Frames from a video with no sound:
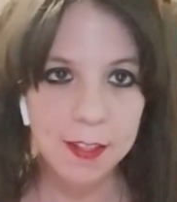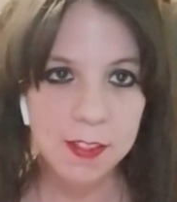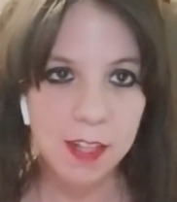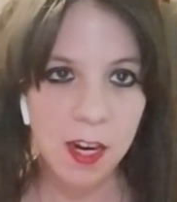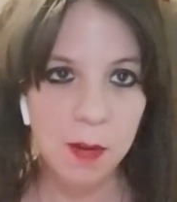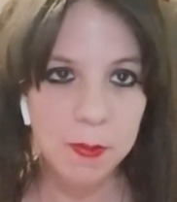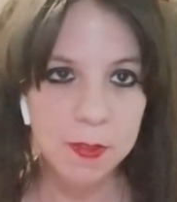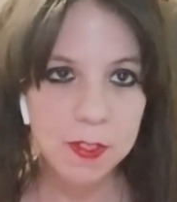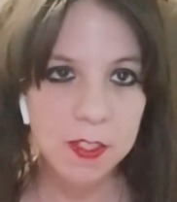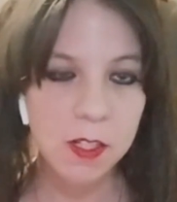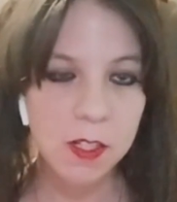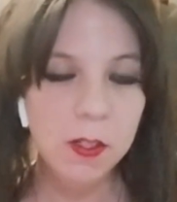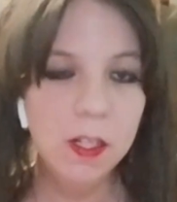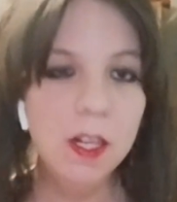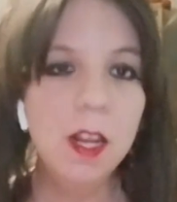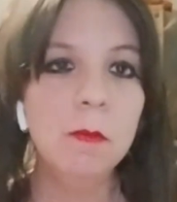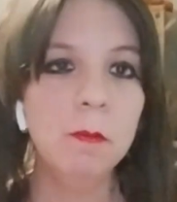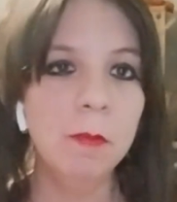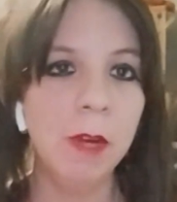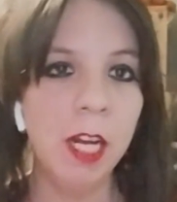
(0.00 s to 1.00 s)
episode.
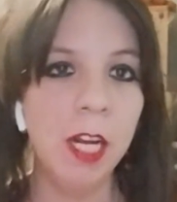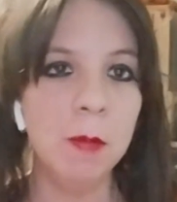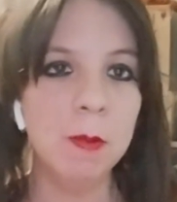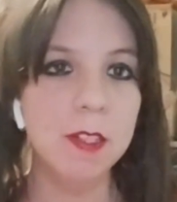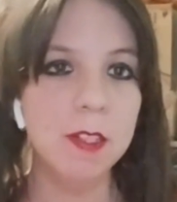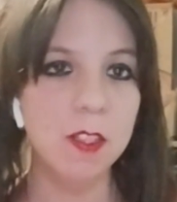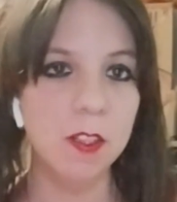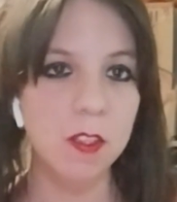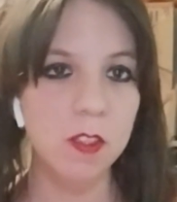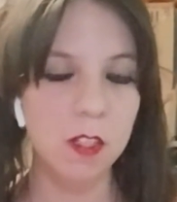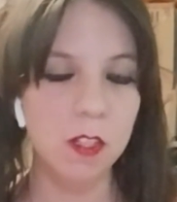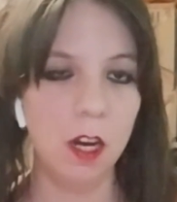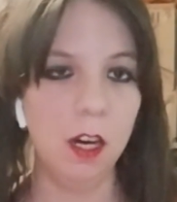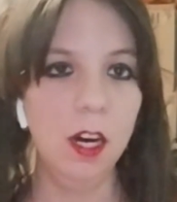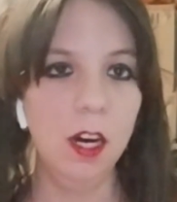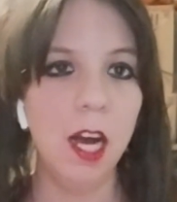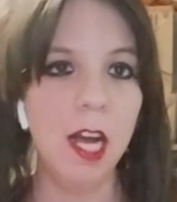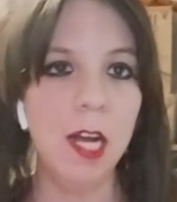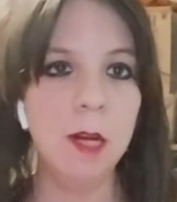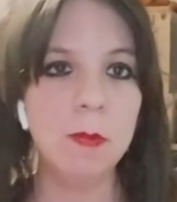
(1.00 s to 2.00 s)
My name is The Star,
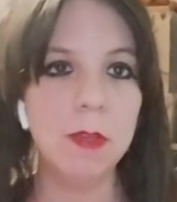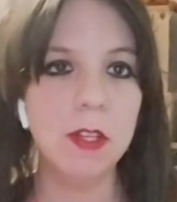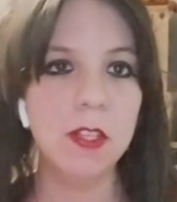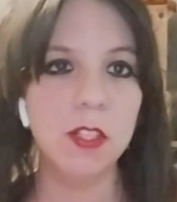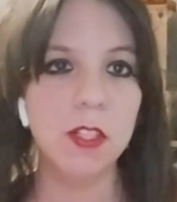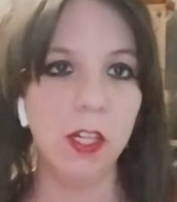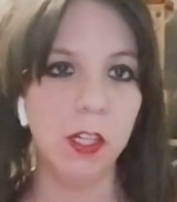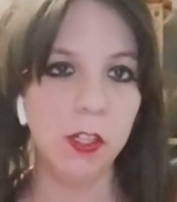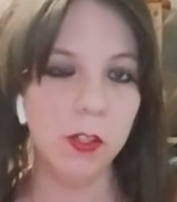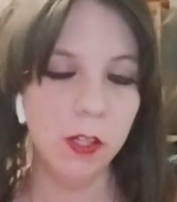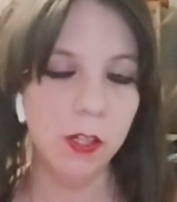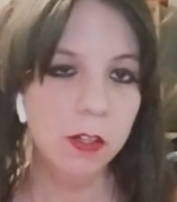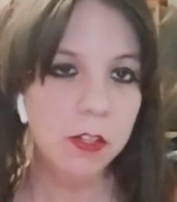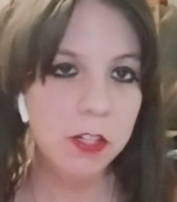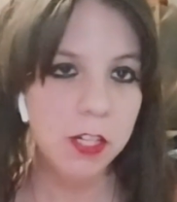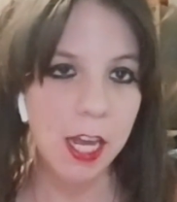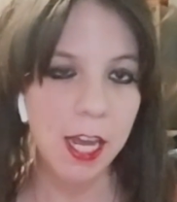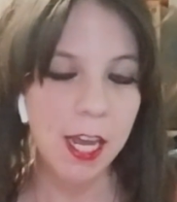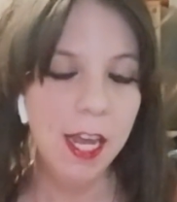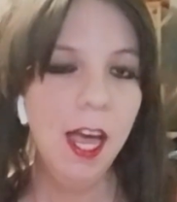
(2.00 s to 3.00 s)
I am The Star
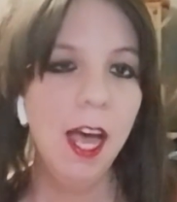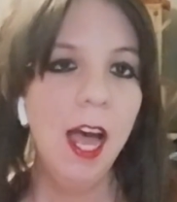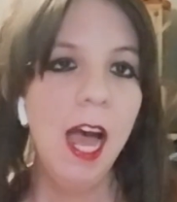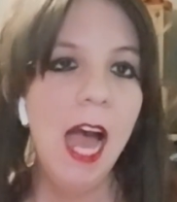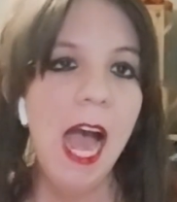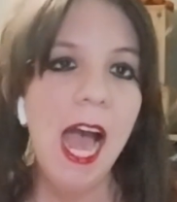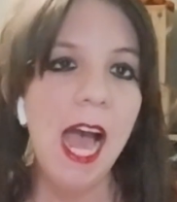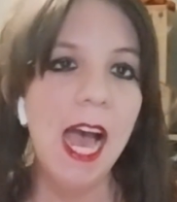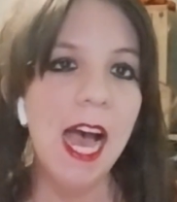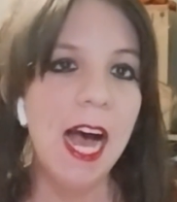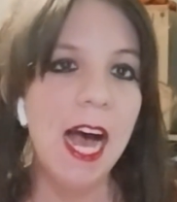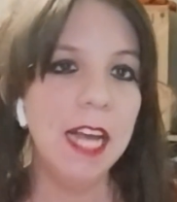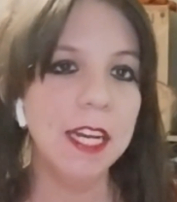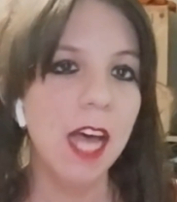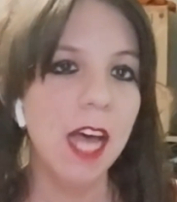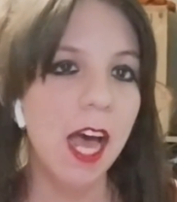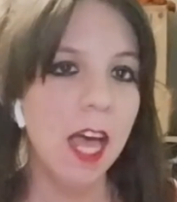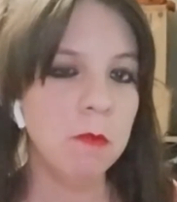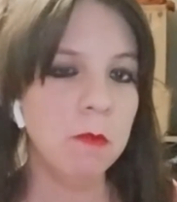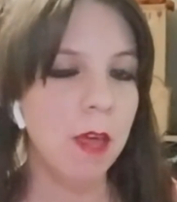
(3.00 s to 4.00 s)
Crochet, and
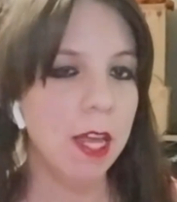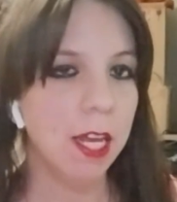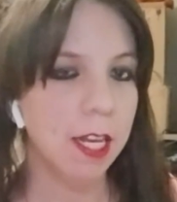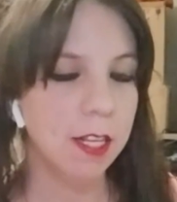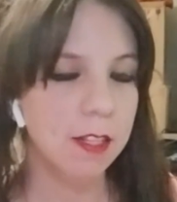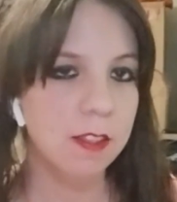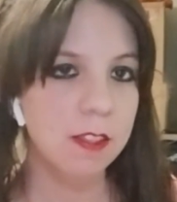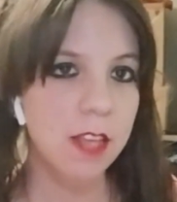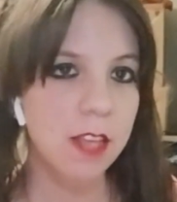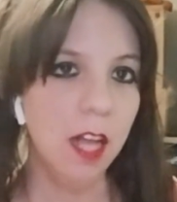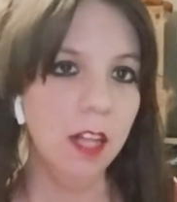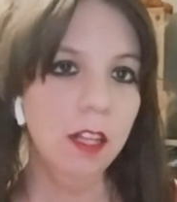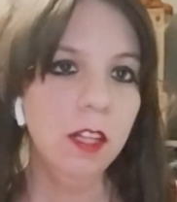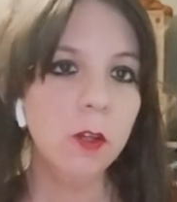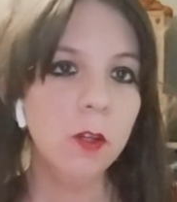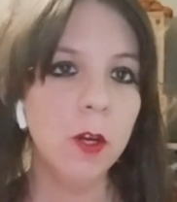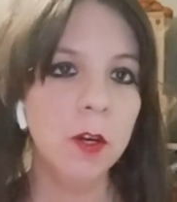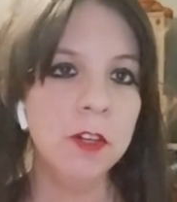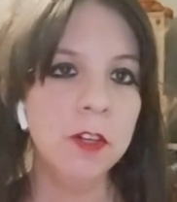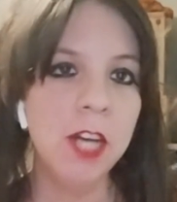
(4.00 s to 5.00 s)
I make and sell,
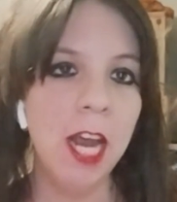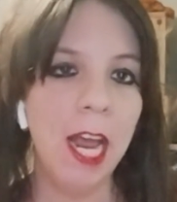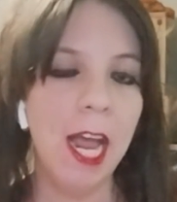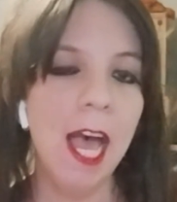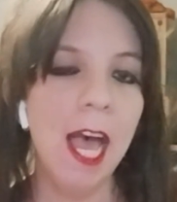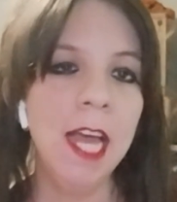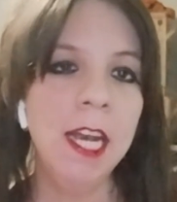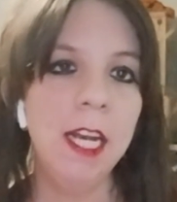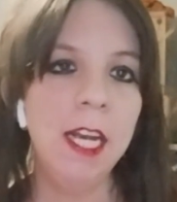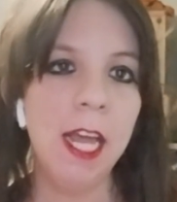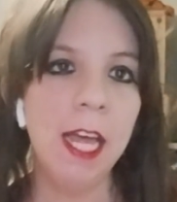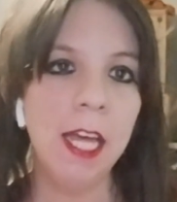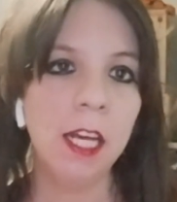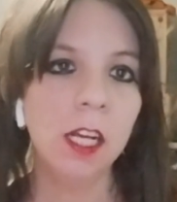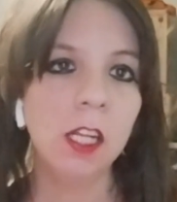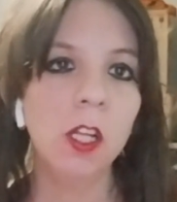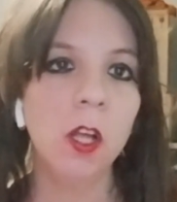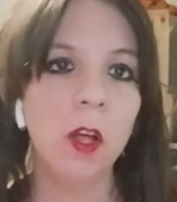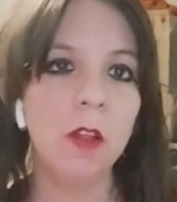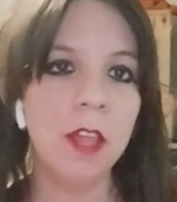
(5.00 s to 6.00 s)
crochet and knit
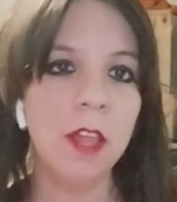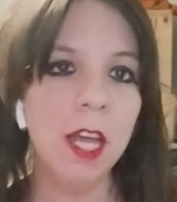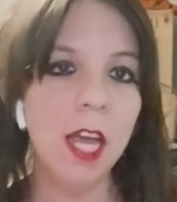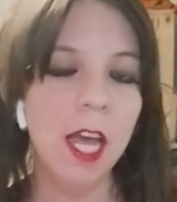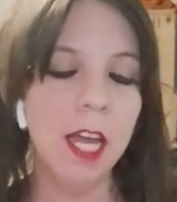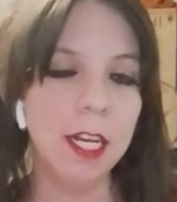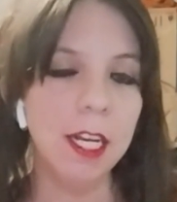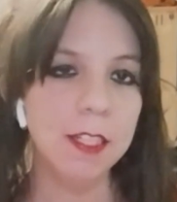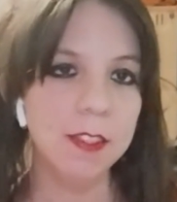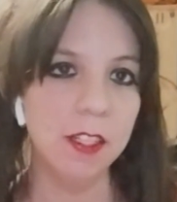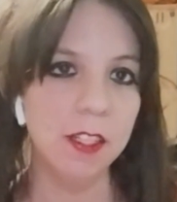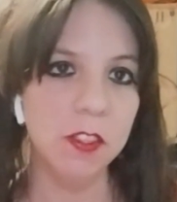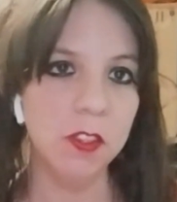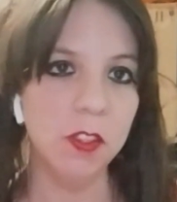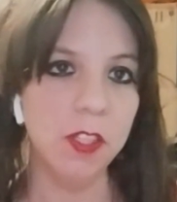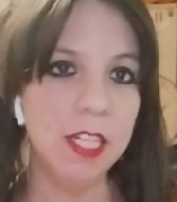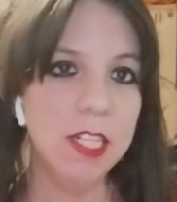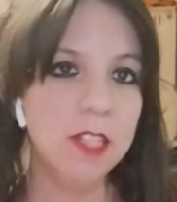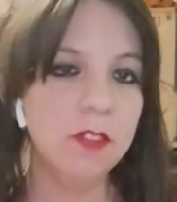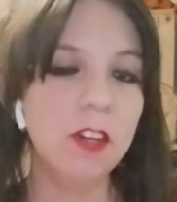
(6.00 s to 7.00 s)
clothing and
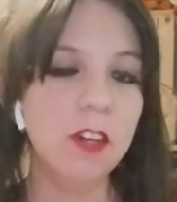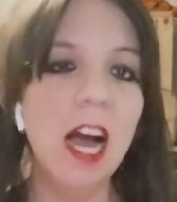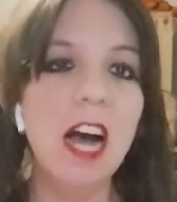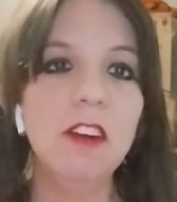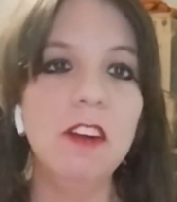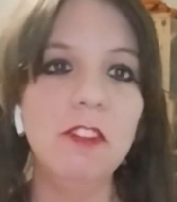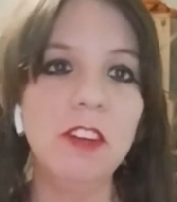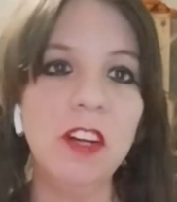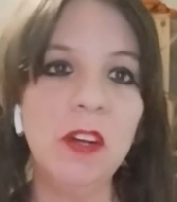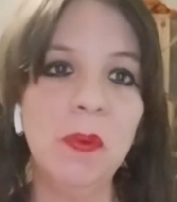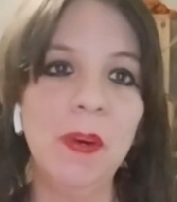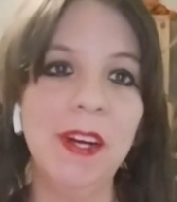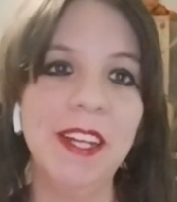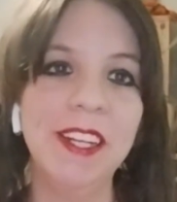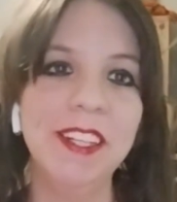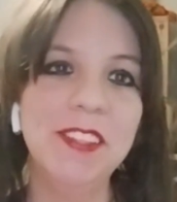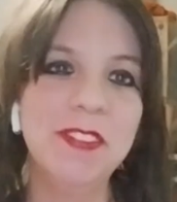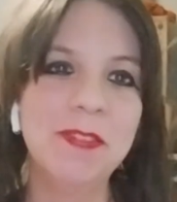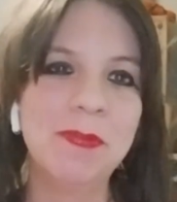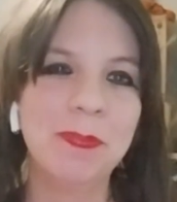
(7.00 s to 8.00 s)
accessories for everyone.